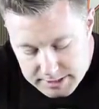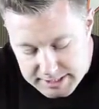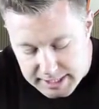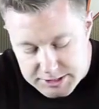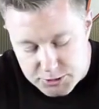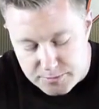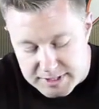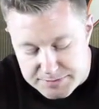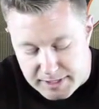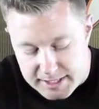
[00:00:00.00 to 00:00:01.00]
it's got two
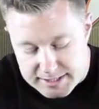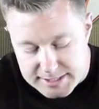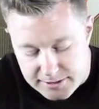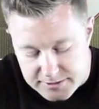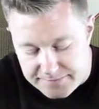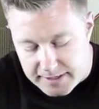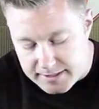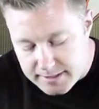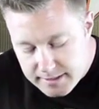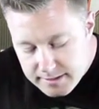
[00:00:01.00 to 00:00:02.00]
mesh pockets that are
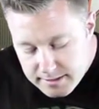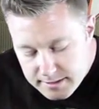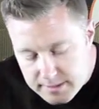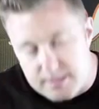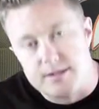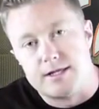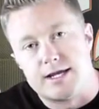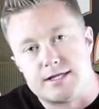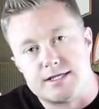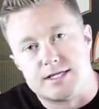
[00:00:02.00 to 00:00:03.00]
divided, and
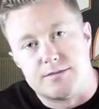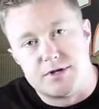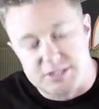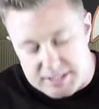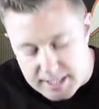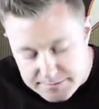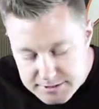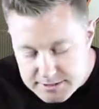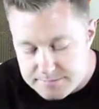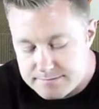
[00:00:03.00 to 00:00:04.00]
they got these uh, bungee
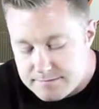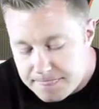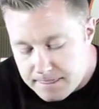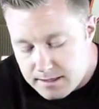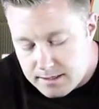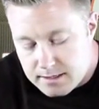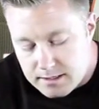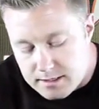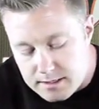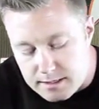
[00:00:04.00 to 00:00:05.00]
tops
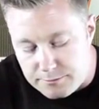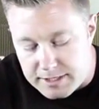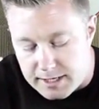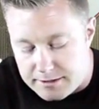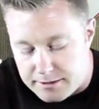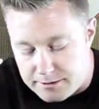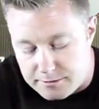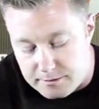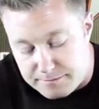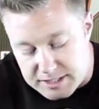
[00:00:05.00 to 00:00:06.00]
and we got
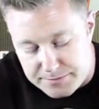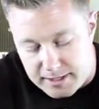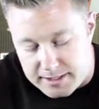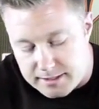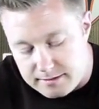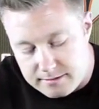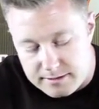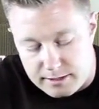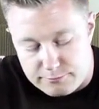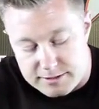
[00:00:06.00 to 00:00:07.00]
another mesh pocket
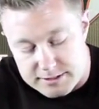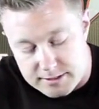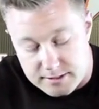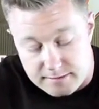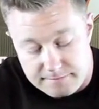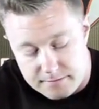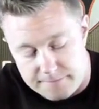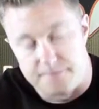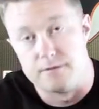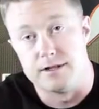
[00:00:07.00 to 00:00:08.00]
that runs the,
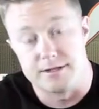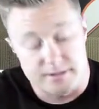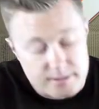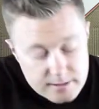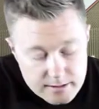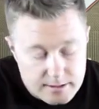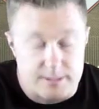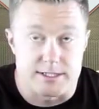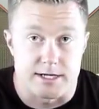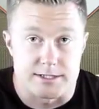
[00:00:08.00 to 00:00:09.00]
the full length
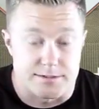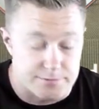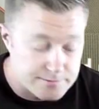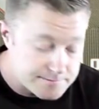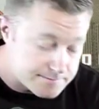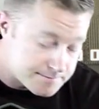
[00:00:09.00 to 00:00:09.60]
and it's got a zipper.